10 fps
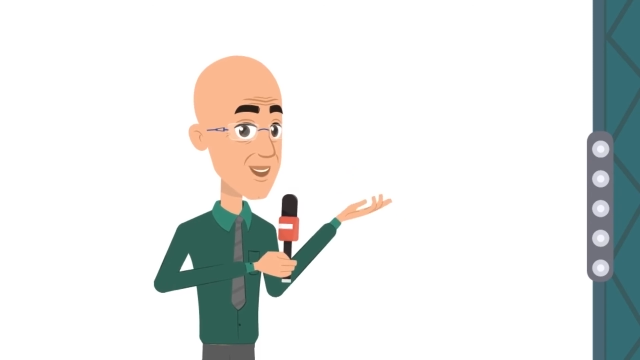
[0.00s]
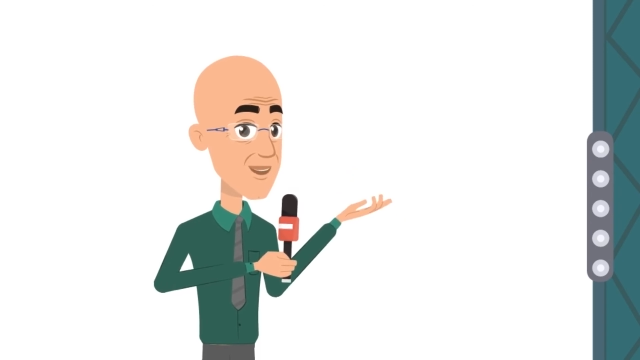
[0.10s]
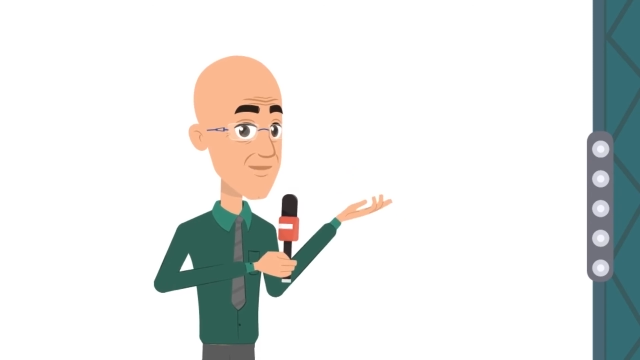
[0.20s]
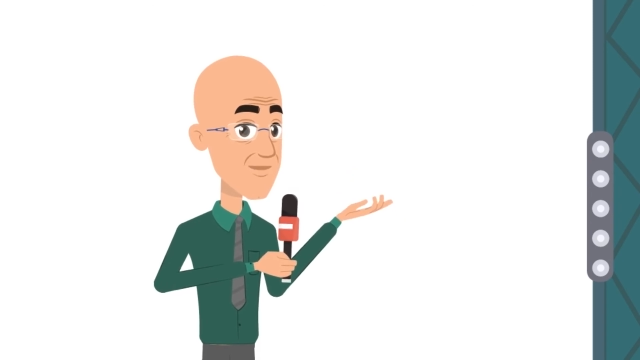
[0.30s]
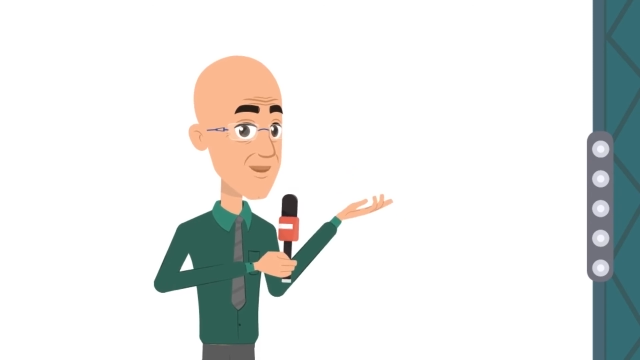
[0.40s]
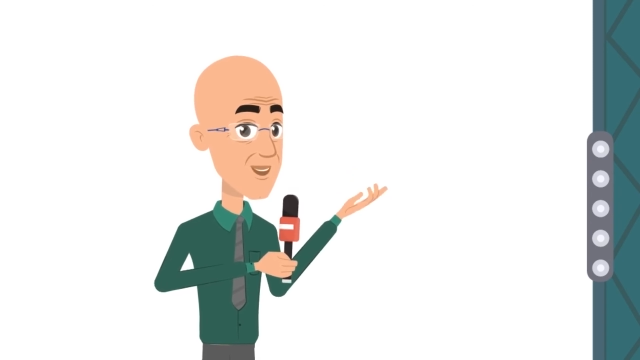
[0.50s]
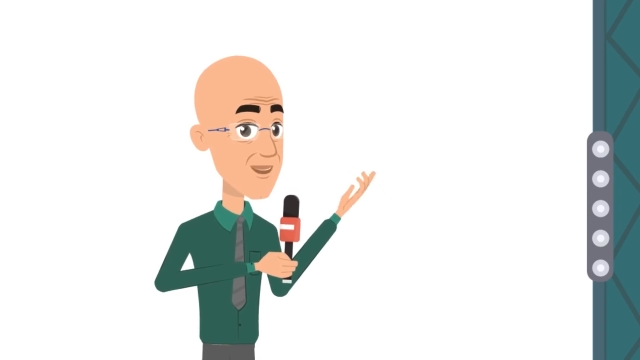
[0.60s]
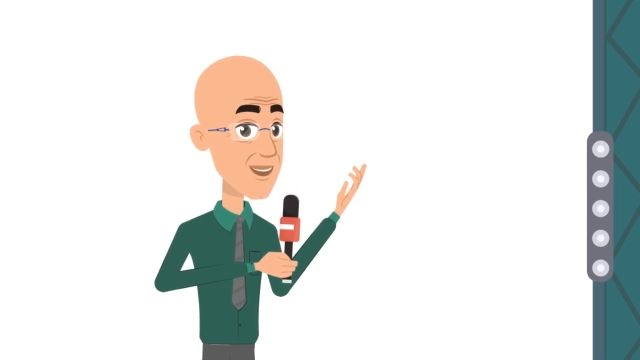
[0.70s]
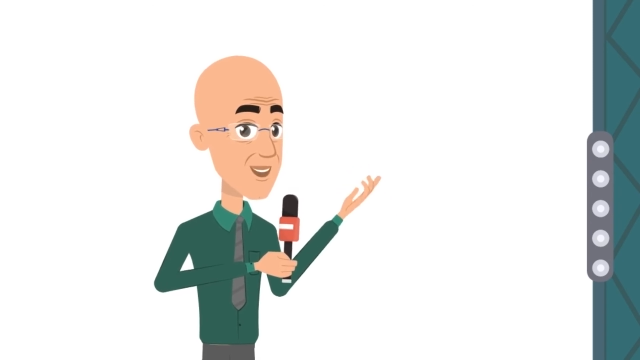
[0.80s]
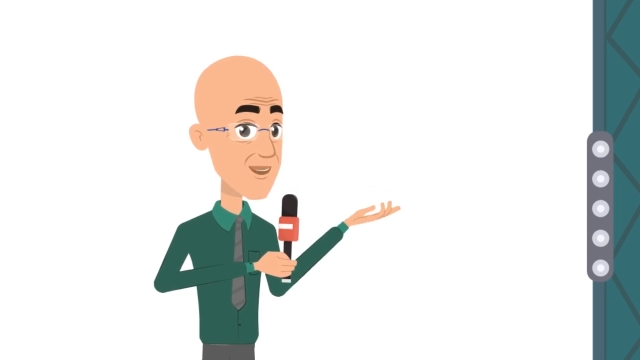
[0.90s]
Black
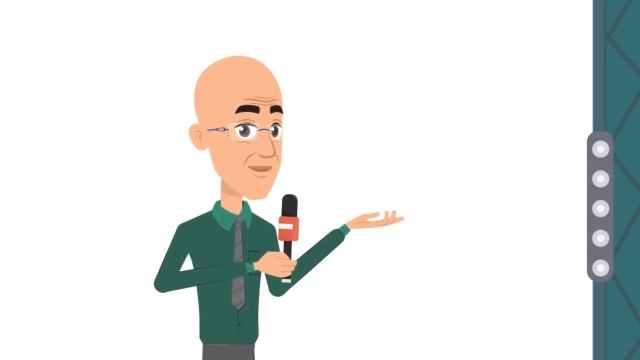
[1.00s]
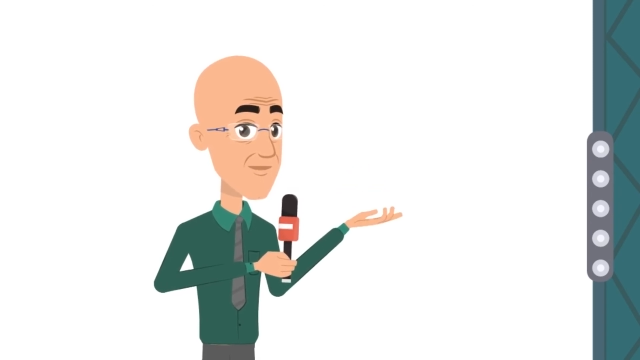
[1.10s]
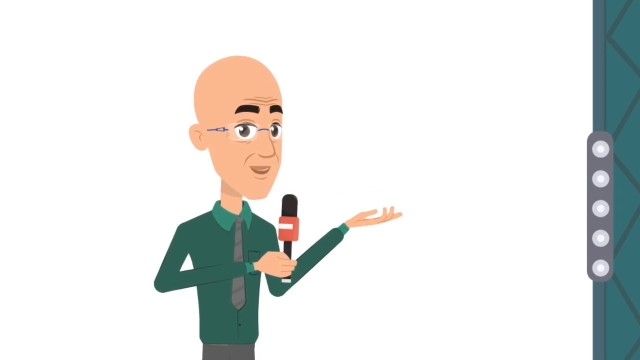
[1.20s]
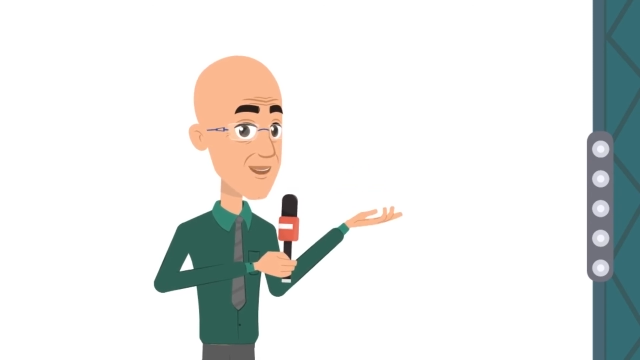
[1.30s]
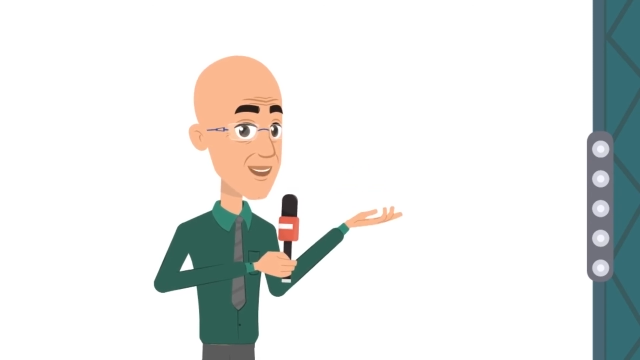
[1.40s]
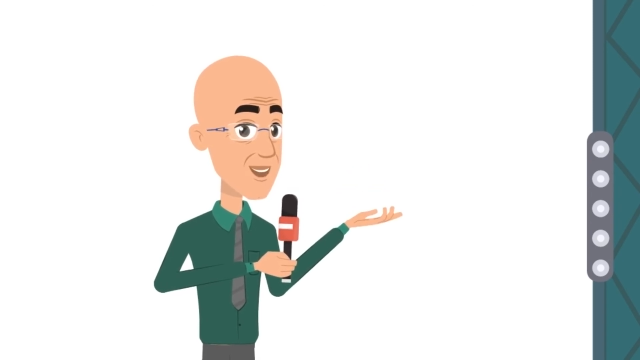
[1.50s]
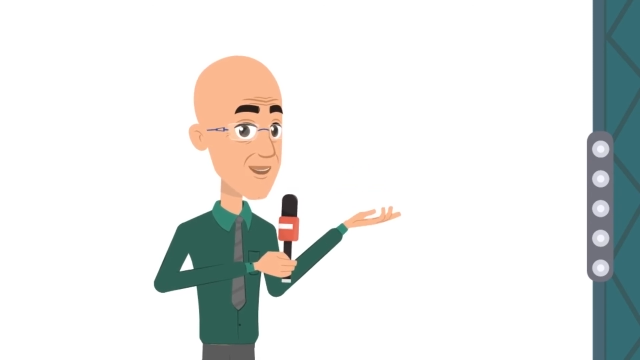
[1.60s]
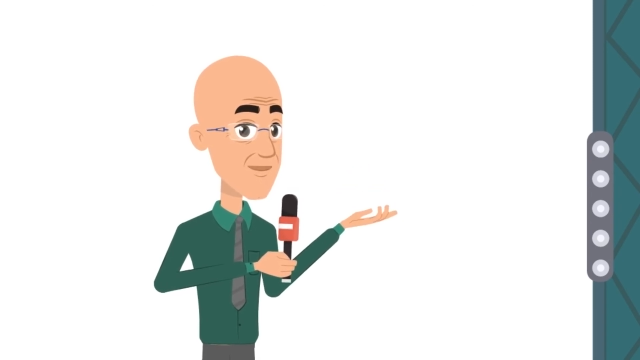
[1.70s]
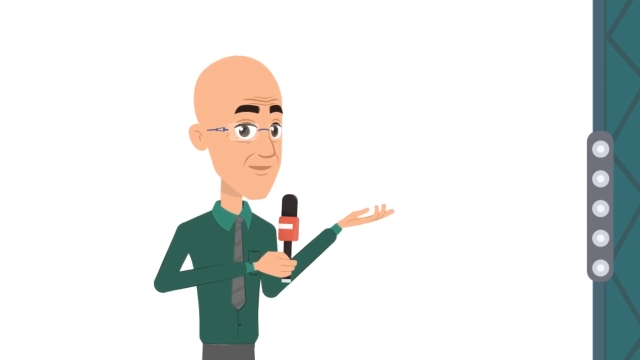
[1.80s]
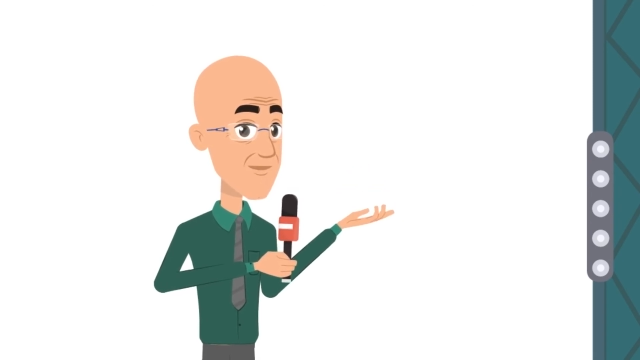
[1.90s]
History
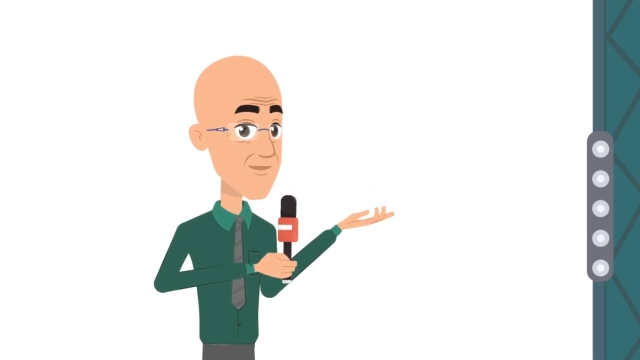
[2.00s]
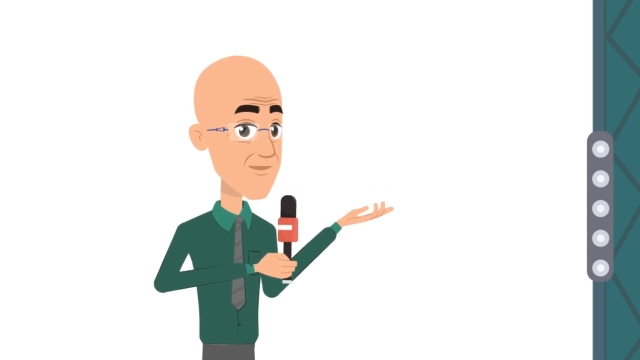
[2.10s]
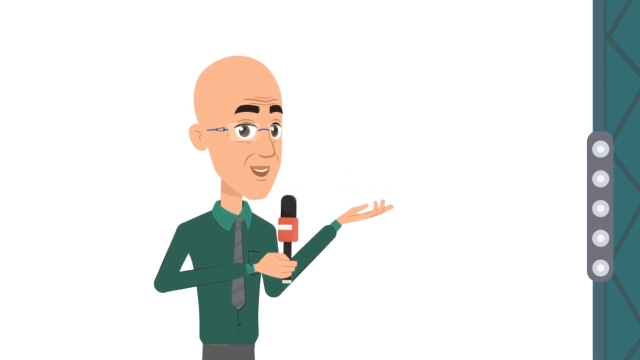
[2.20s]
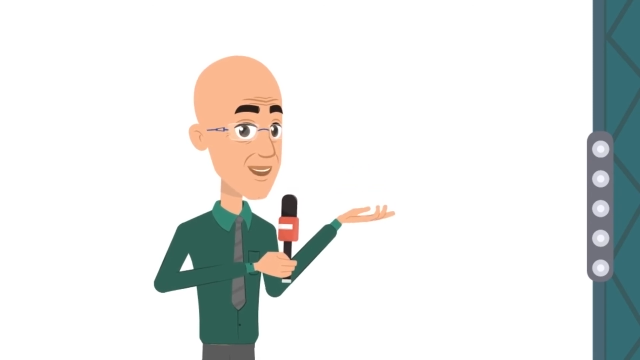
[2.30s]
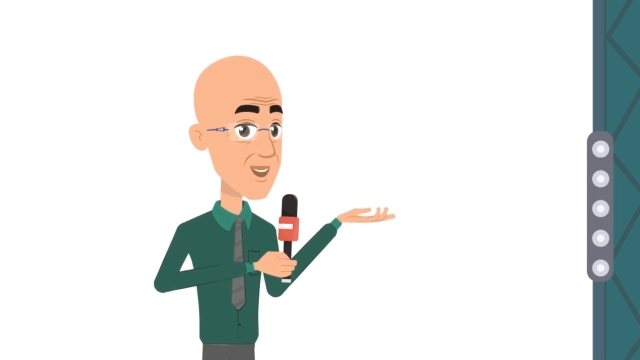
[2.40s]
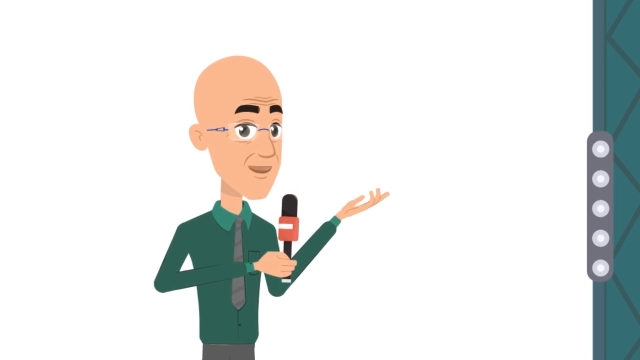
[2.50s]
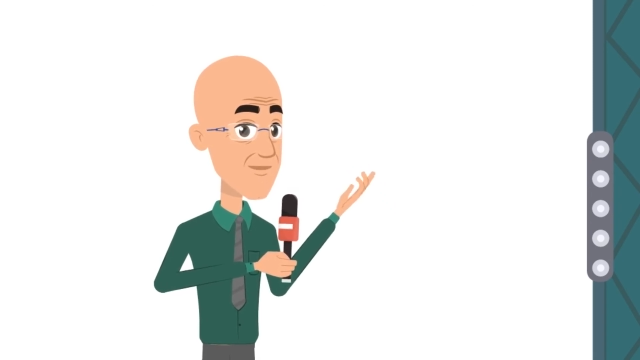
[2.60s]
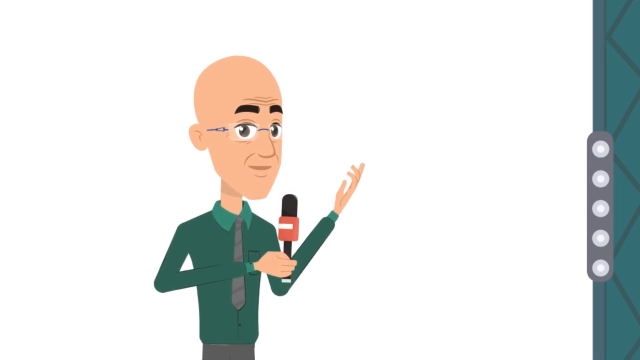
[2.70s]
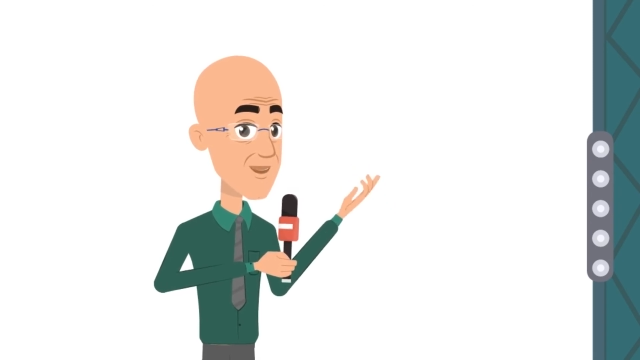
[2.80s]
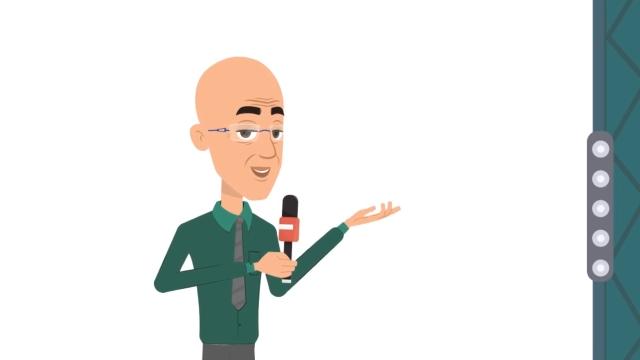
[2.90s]
Month
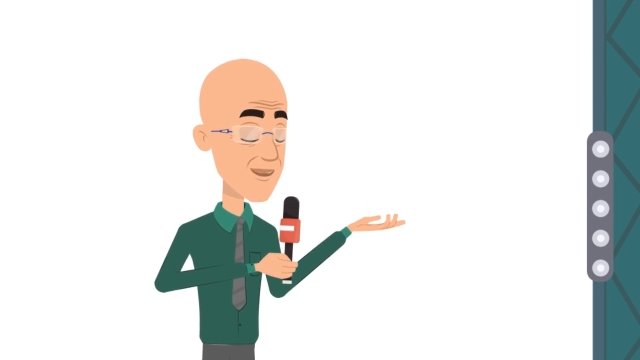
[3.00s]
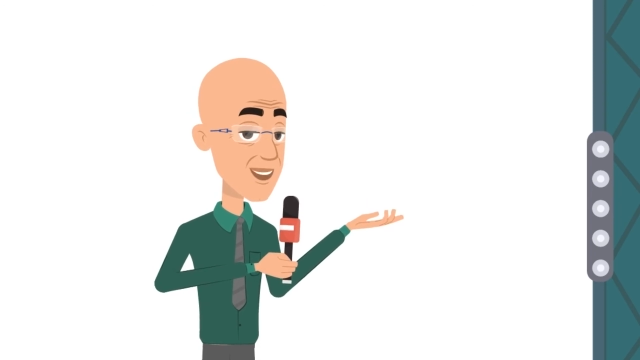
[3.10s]
show.